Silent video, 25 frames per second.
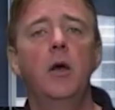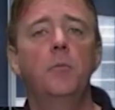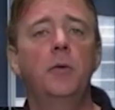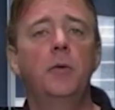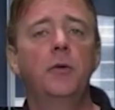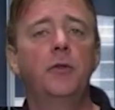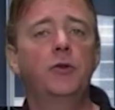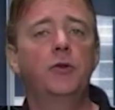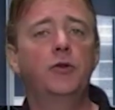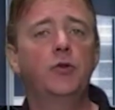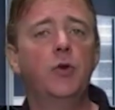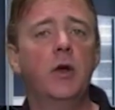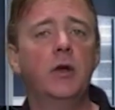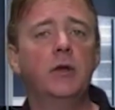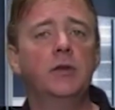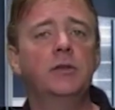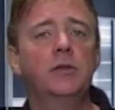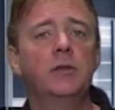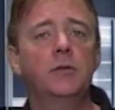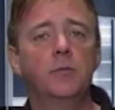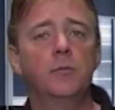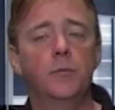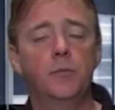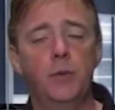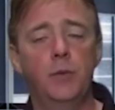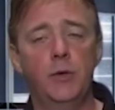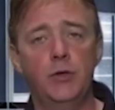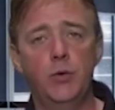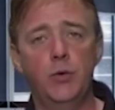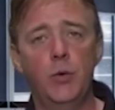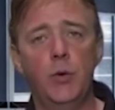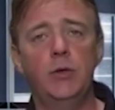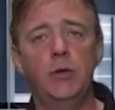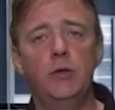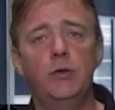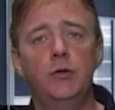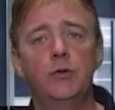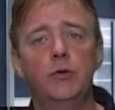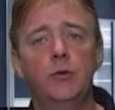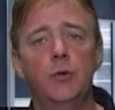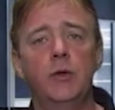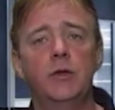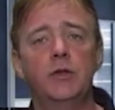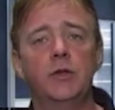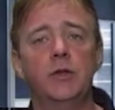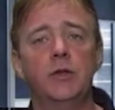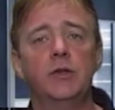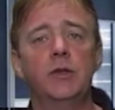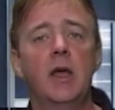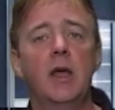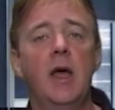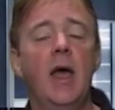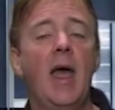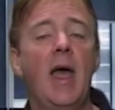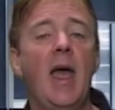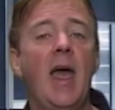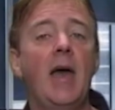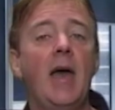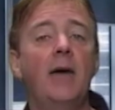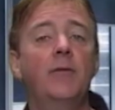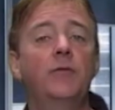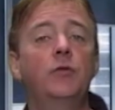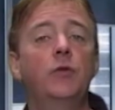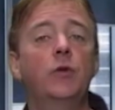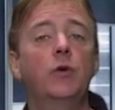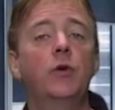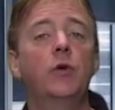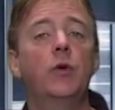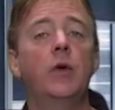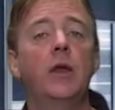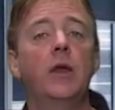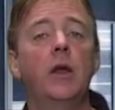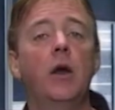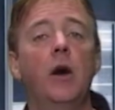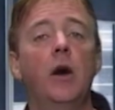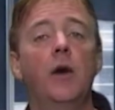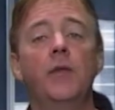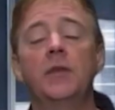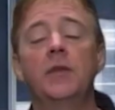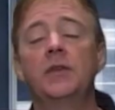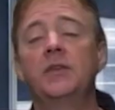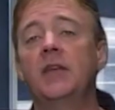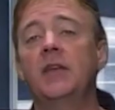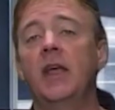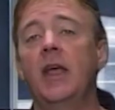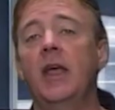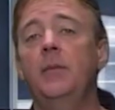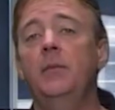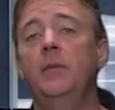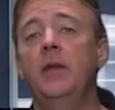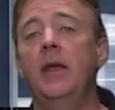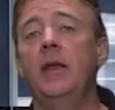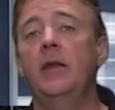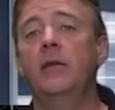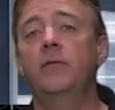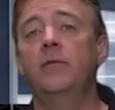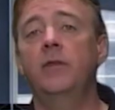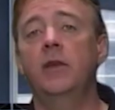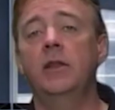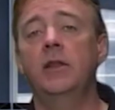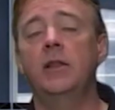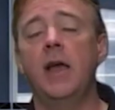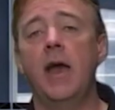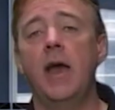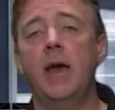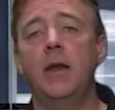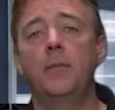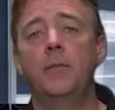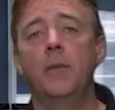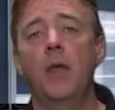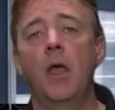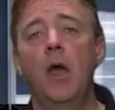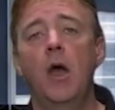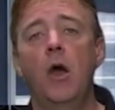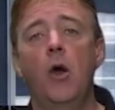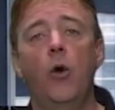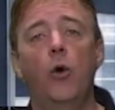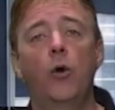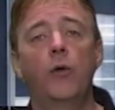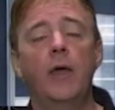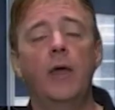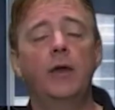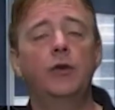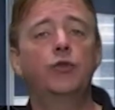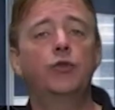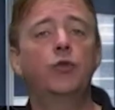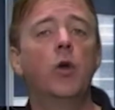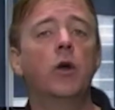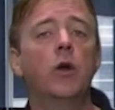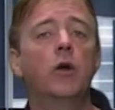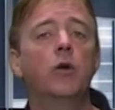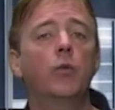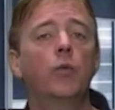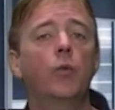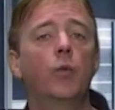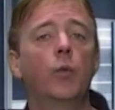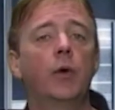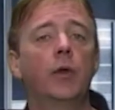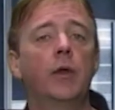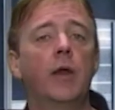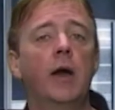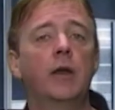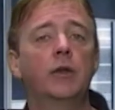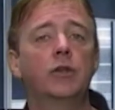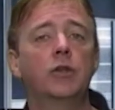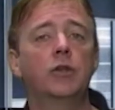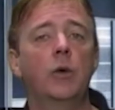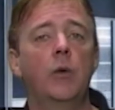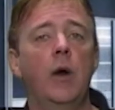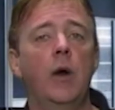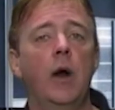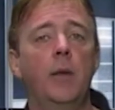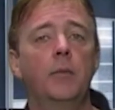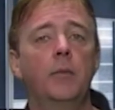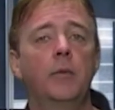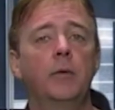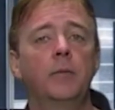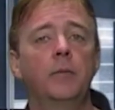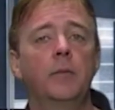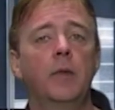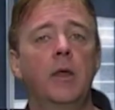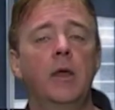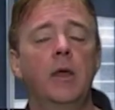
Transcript: but the trunks between two switches have to agree on the same native VLAN or that trunk will not show up.